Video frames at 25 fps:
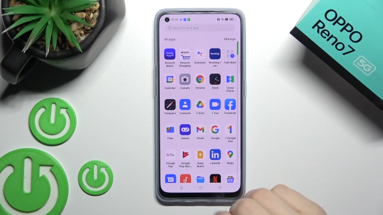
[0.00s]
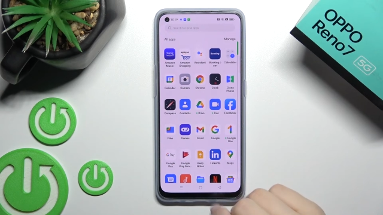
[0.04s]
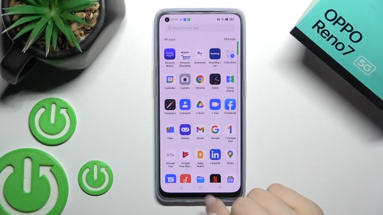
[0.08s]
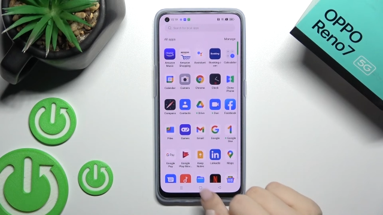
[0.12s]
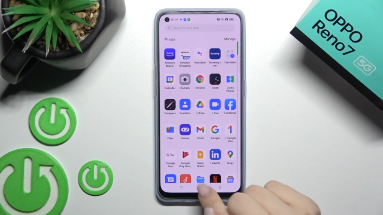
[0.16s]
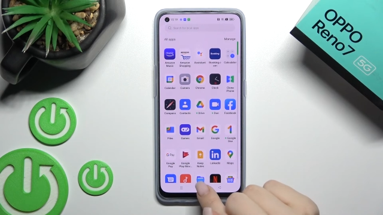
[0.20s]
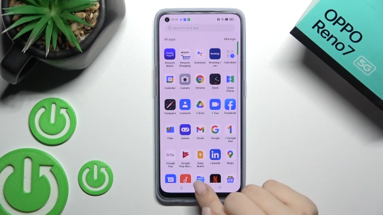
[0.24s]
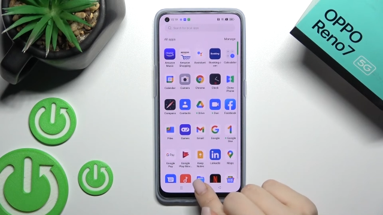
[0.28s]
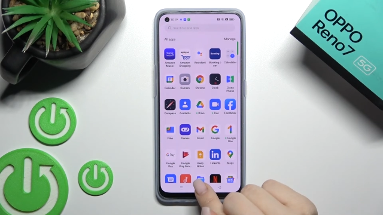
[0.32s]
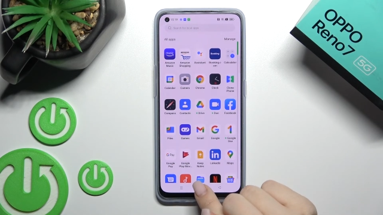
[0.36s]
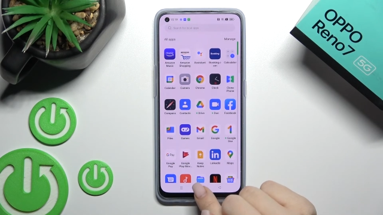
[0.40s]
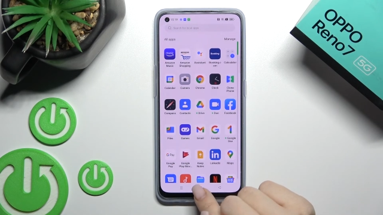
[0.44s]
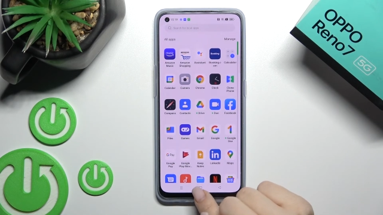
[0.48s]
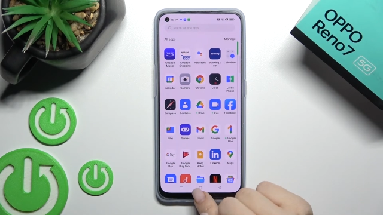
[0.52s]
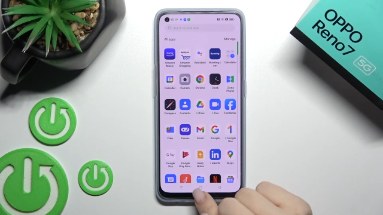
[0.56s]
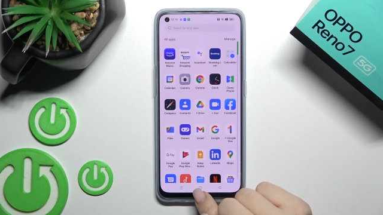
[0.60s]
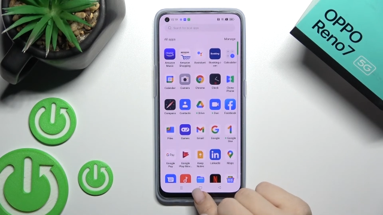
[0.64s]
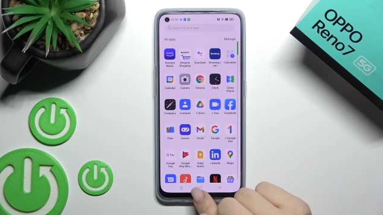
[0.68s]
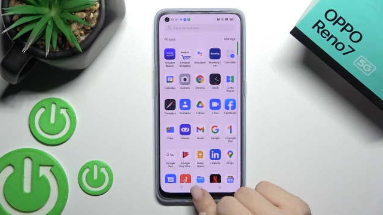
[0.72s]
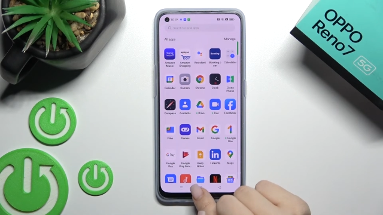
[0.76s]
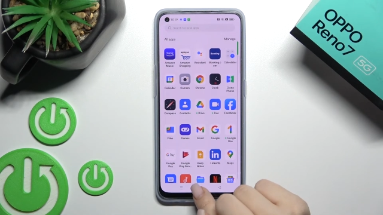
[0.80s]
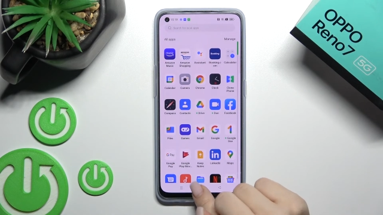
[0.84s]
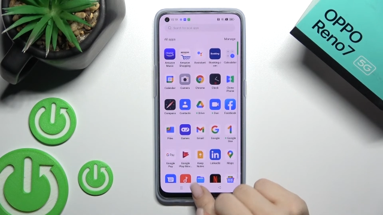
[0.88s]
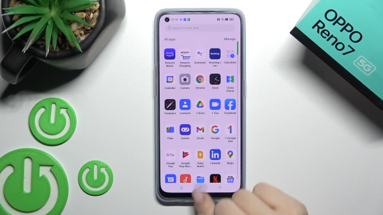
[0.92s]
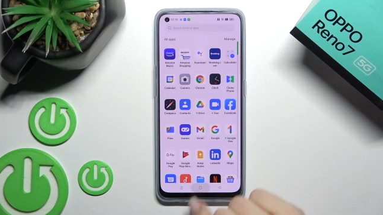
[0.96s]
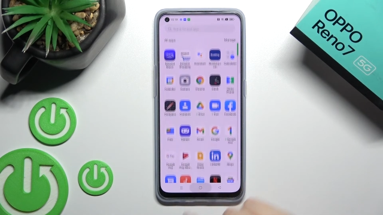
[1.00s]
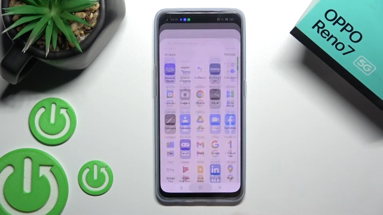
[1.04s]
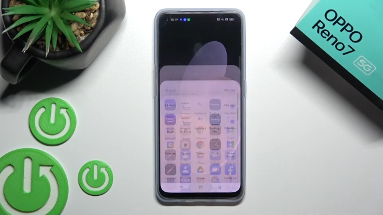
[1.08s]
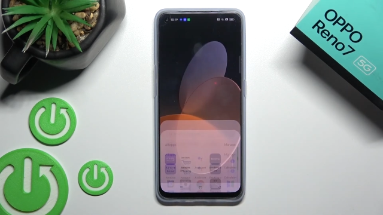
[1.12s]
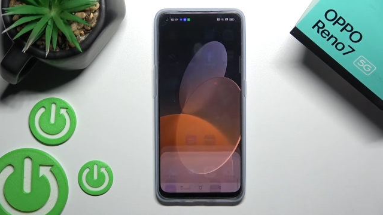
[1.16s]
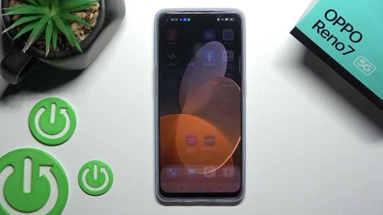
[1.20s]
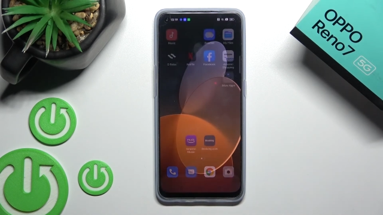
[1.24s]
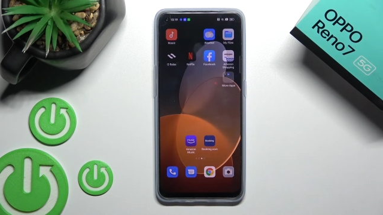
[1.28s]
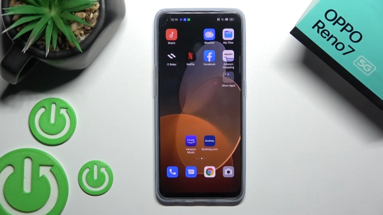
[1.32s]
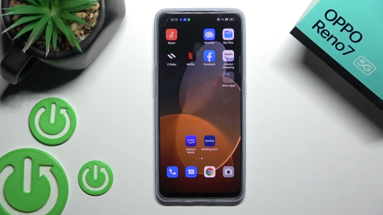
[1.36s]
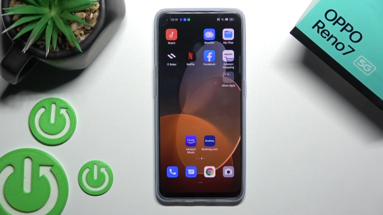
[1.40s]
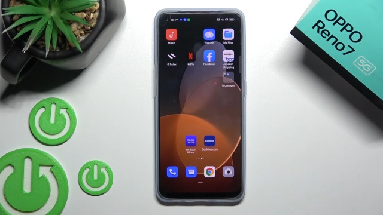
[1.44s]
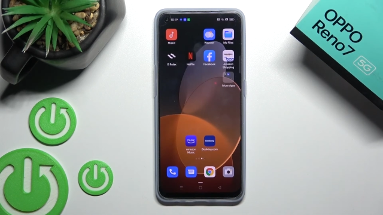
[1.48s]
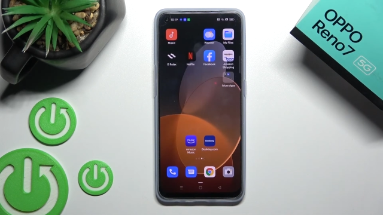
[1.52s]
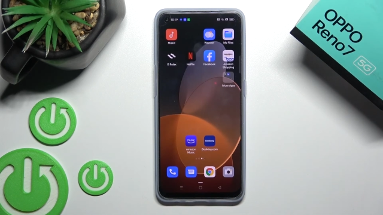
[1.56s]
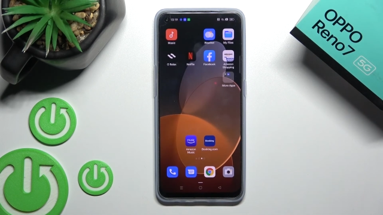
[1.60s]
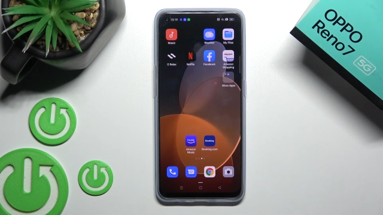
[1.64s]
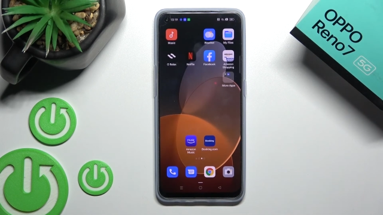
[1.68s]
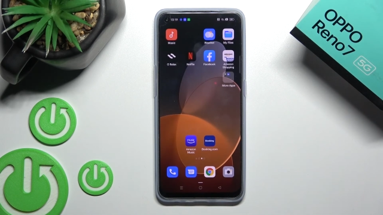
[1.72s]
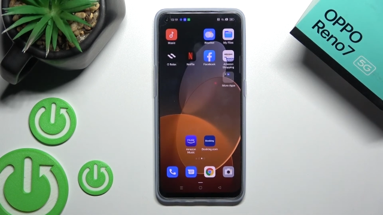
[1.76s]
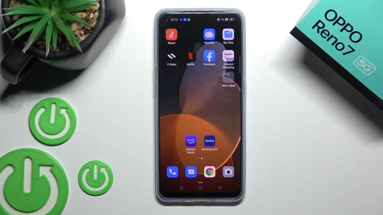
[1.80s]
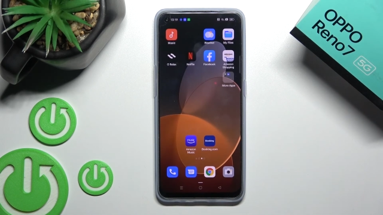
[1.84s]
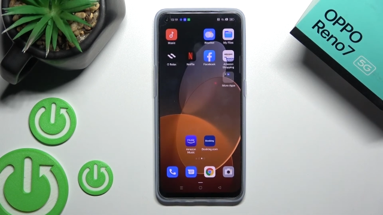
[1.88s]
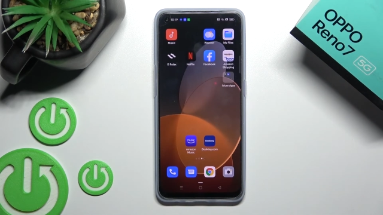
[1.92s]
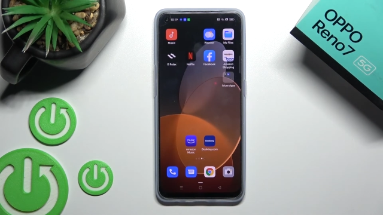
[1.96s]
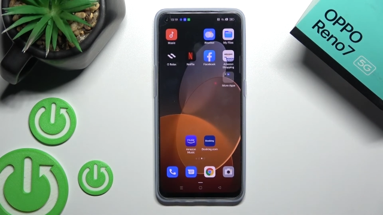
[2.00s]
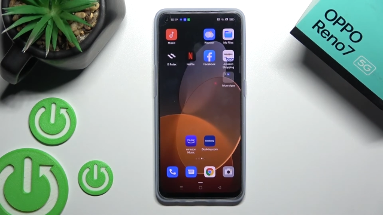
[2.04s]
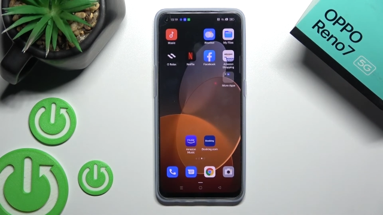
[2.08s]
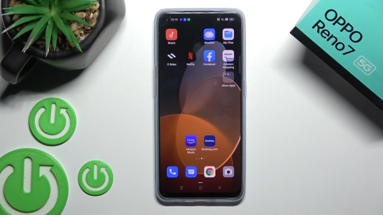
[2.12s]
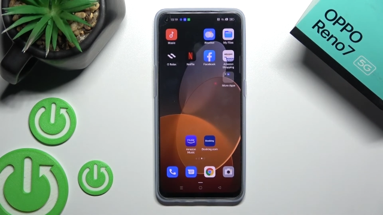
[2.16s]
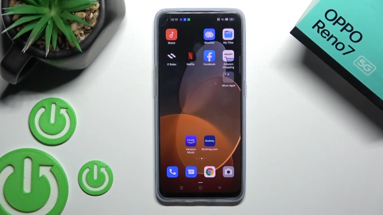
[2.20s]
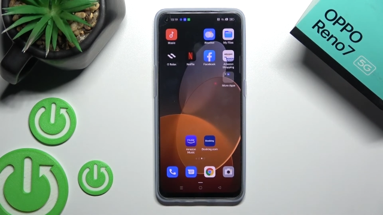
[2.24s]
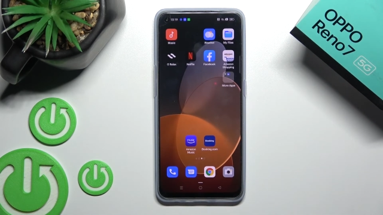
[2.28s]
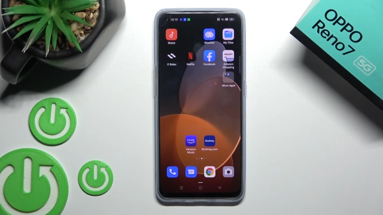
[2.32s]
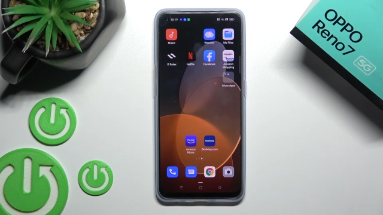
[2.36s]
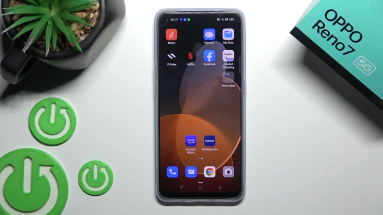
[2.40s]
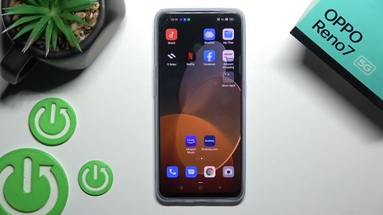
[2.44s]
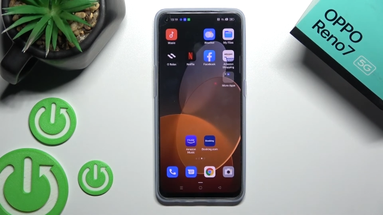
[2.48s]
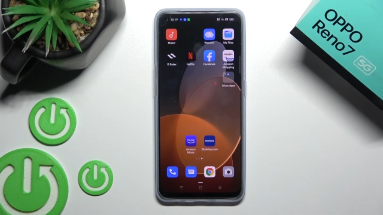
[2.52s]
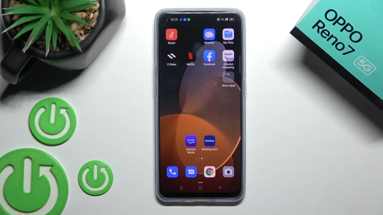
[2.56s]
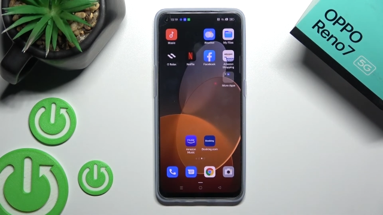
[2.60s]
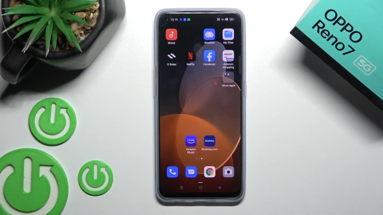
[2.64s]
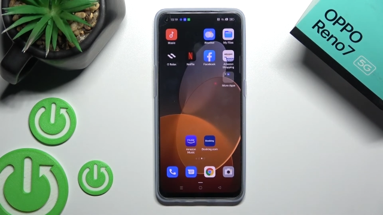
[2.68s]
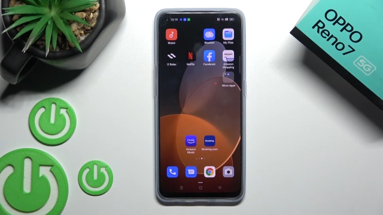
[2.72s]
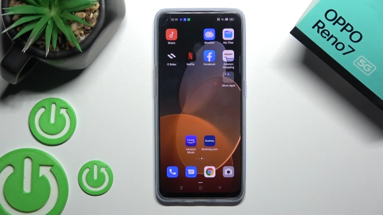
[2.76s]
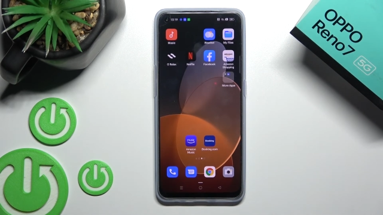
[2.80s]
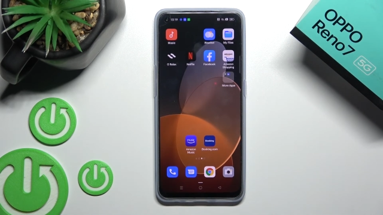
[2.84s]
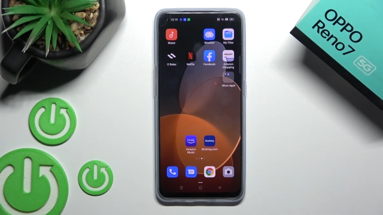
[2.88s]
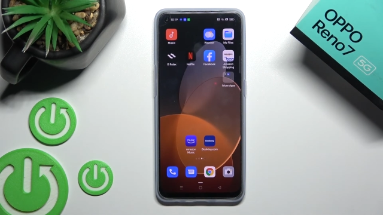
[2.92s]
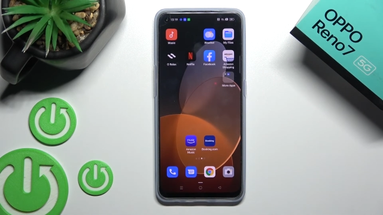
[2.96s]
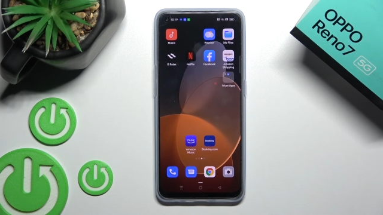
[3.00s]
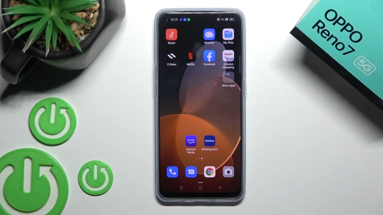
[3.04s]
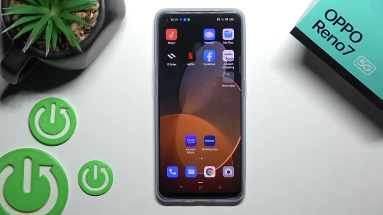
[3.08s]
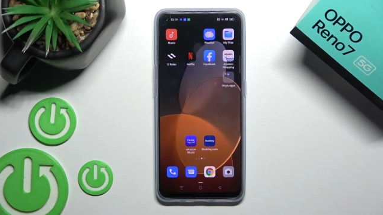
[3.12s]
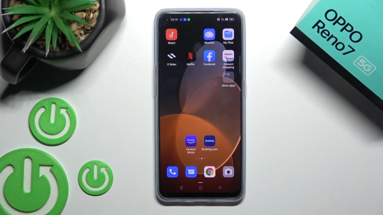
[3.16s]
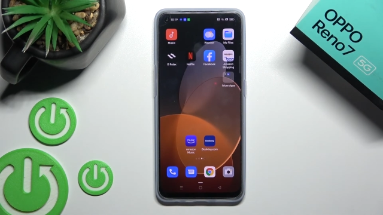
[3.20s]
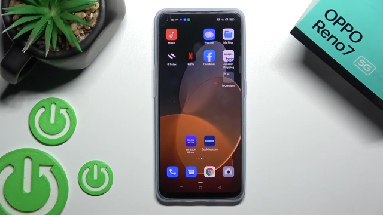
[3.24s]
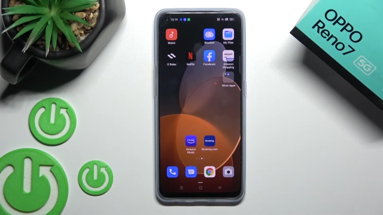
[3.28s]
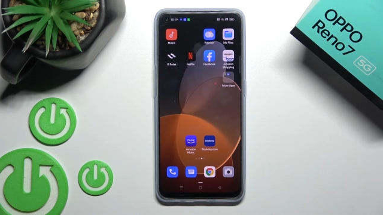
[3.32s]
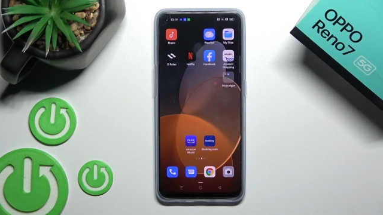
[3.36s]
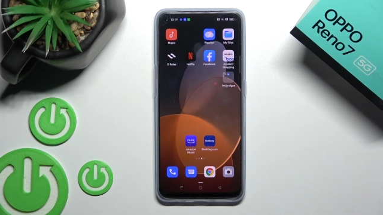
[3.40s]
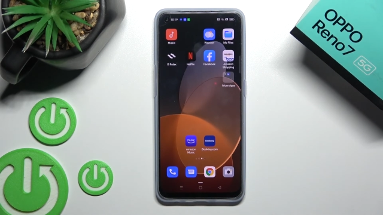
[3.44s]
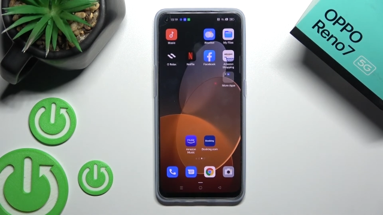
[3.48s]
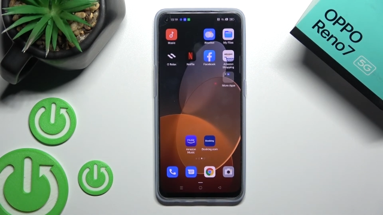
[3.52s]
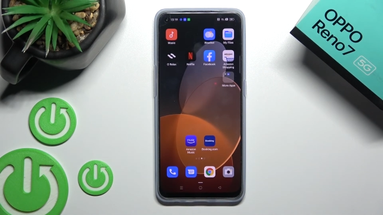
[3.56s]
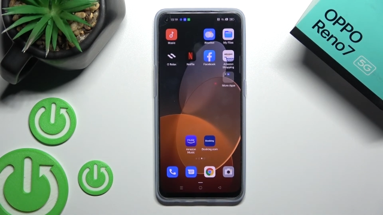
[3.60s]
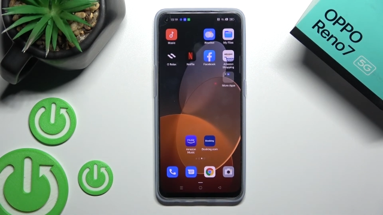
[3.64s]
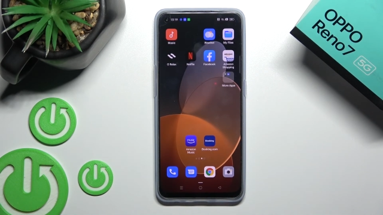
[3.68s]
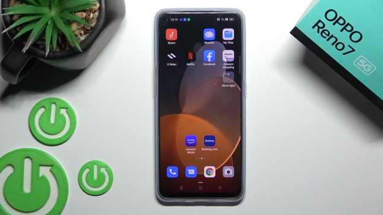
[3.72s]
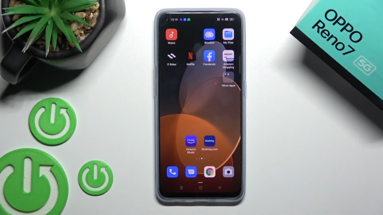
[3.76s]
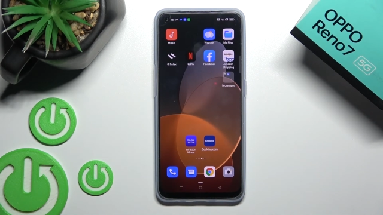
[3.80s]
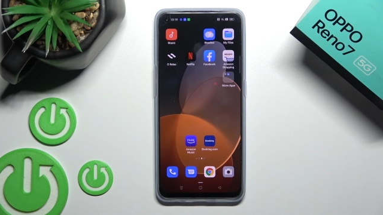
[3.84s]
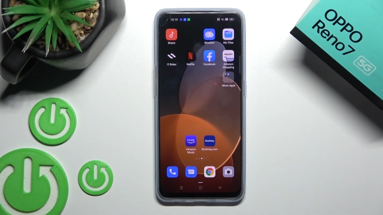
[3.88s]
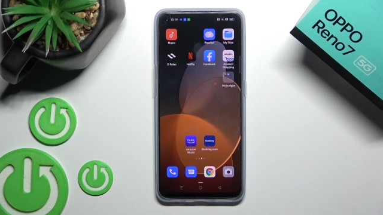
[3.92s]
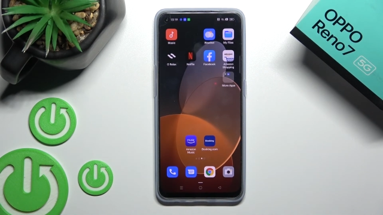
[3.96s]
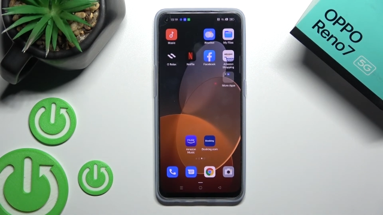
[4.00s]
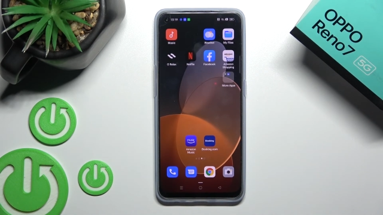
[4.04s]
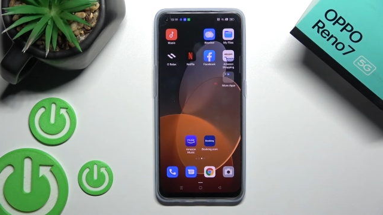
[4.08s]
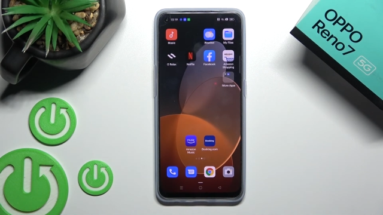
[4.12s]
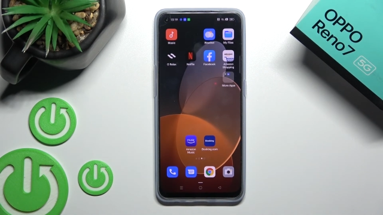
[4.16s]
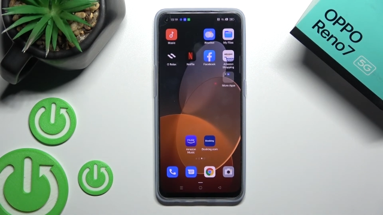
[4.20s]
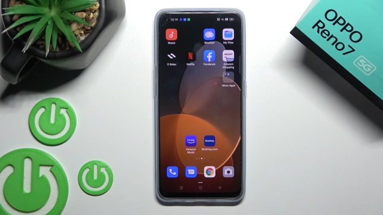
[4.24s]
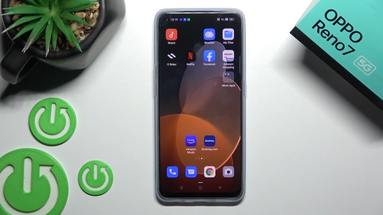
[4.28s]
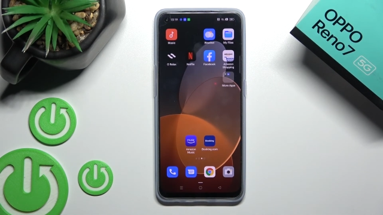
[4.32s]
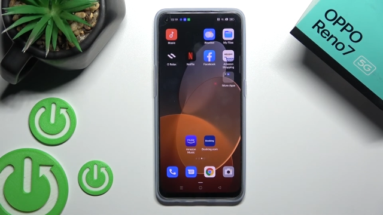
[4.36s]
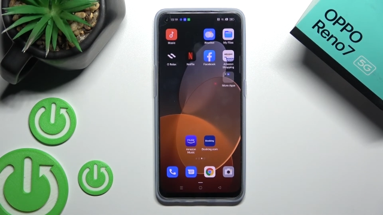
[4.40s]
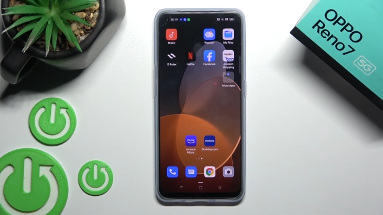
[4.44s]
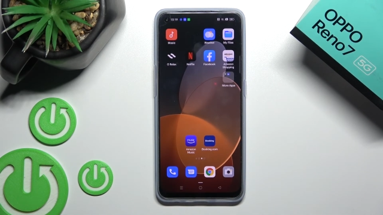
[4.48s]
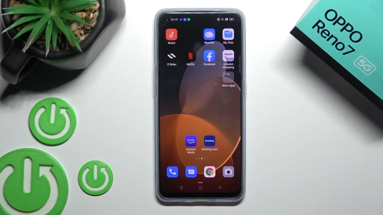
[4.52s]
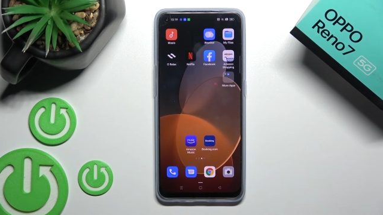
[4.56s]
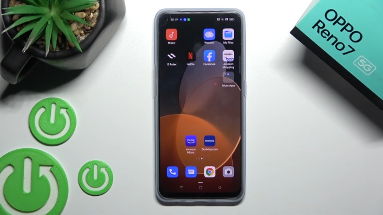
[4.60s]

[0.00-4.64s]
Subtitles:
Nobody's mouth can be seen.